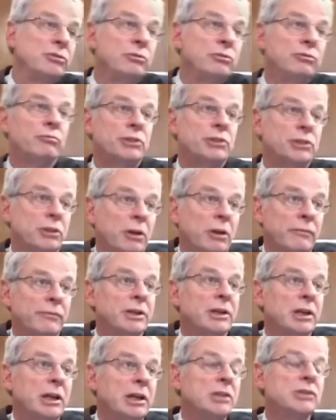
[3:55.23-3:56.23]
to resolve
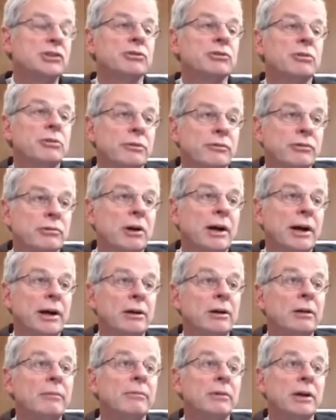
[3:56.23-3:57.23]
the case short of
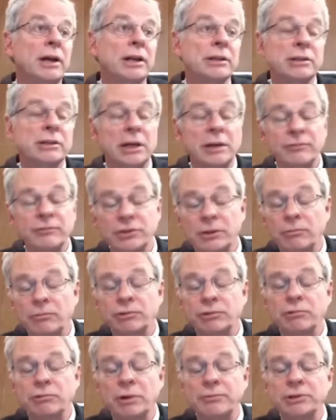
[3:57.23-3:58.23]
trial. A lot of times,
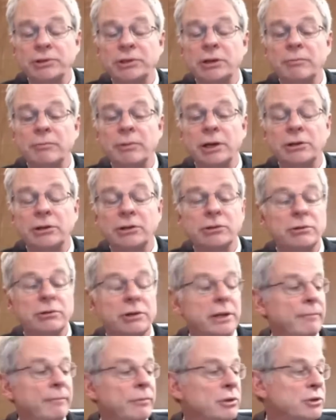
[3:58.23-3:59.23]
someone's represented by an
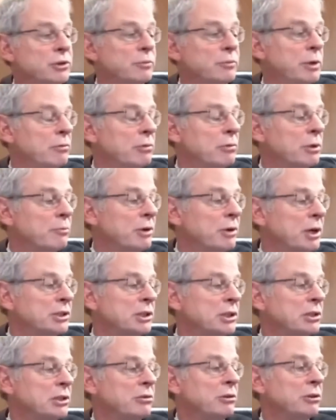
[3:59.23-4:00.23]
attorney. They'll speak with the
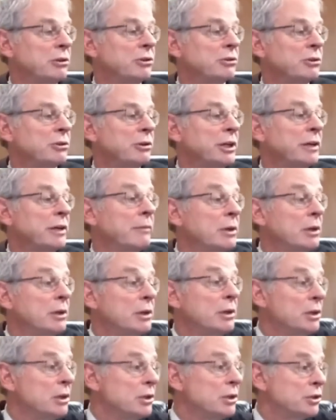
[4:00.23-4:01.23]
prosecuting attorney
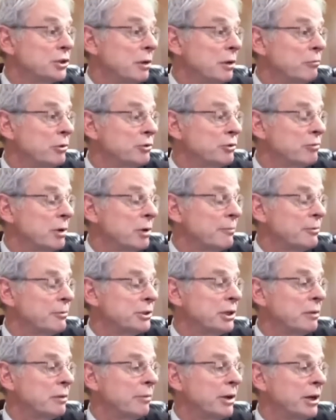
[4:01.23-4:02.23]
someone's
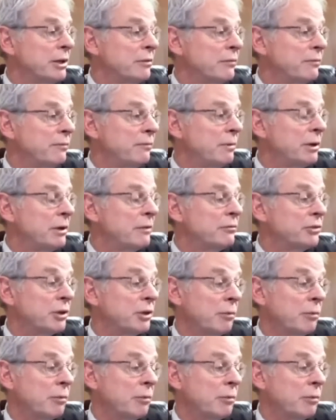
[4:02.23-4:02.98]
represented by, uh,